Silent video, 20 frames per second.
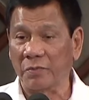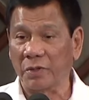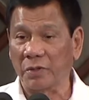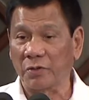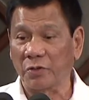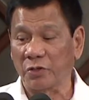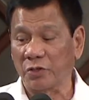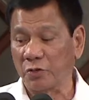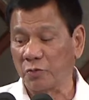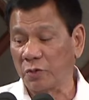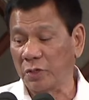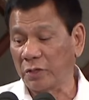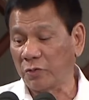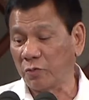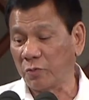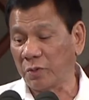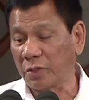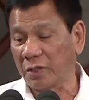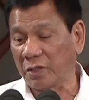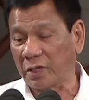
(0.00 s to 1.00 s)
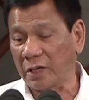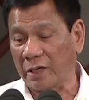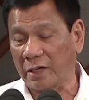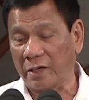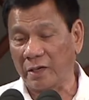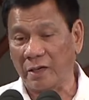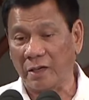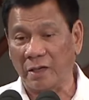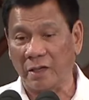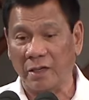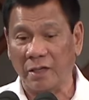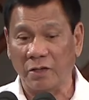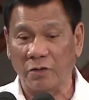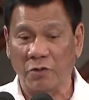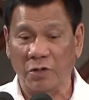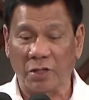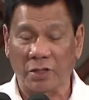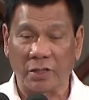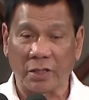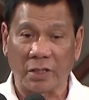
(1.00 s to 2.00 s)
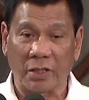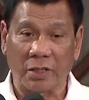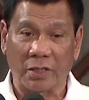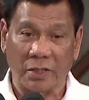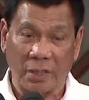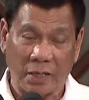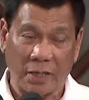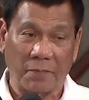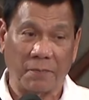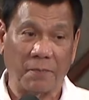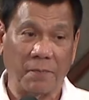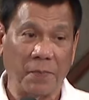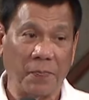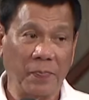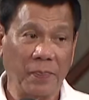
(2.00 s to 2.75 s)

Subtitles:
because you want to maintain the unitary type,